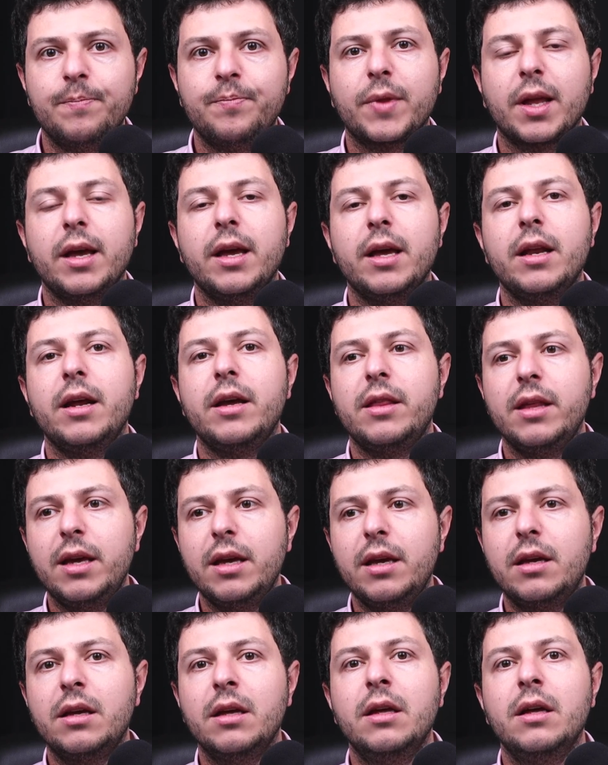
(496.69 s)
And I think
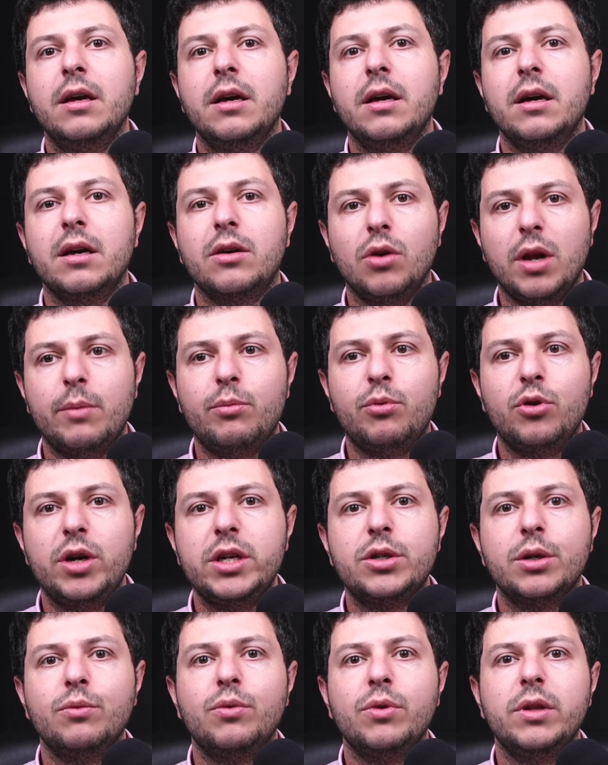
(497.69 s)
a collaboration
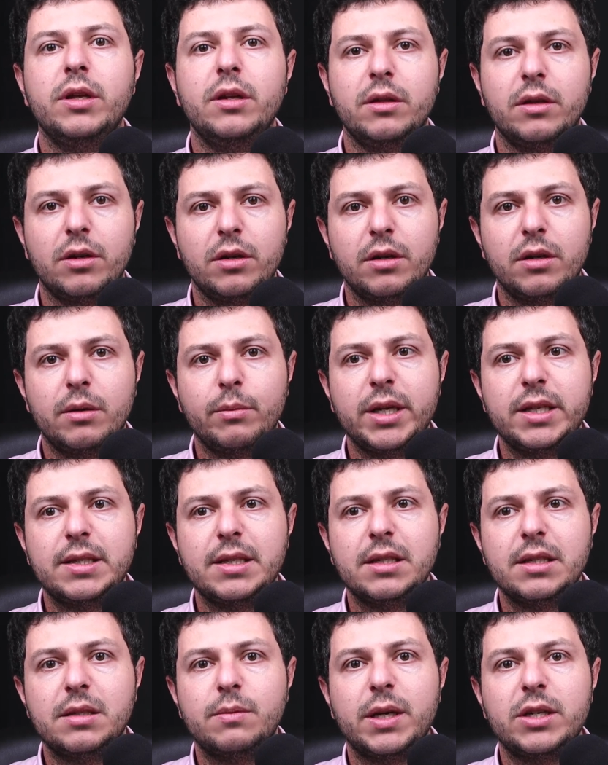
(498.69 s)
with an internal medicine
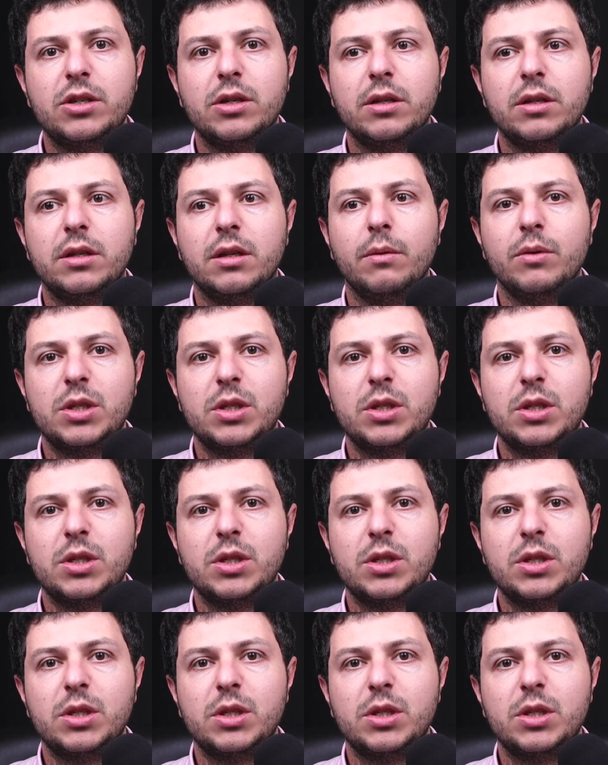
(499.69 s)
special, uh,